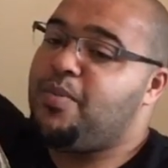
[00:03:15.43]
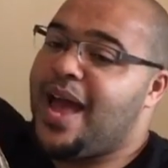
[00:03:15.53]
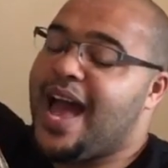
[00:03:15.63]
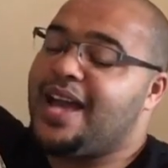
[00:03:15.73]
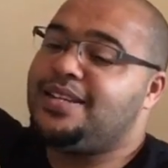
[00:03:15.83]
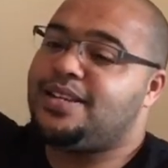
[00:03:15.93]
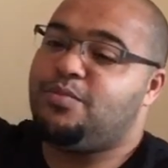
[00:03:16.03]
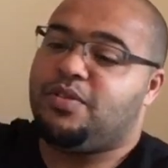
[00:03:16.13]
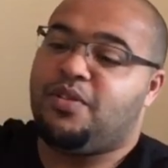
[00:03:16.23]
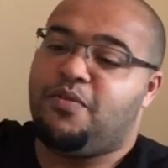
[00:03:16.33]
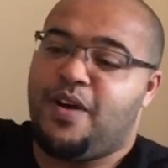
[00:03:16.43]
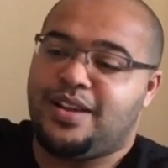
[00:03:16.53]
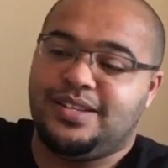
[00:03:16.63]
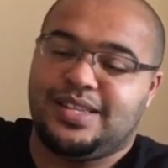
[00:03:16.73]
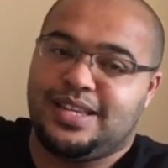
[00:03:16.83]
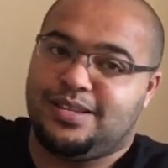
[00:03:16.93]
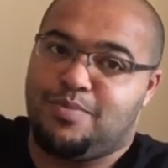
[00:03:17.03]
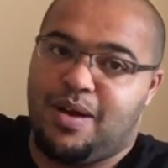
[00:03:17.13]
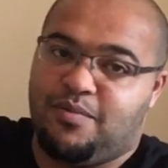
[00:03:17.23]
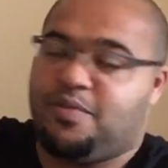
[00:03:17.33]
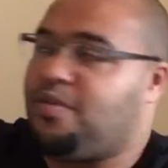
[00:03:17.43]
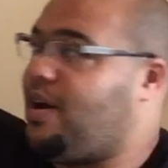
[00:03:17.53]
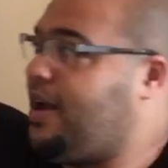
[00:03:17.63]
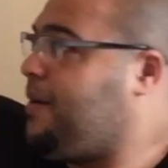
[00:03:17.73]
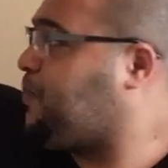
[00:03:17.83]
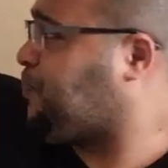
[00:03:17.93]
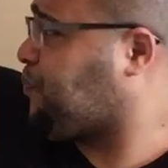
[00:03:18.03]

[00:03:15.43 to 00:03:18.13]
a bit hasty with the funds this month, right?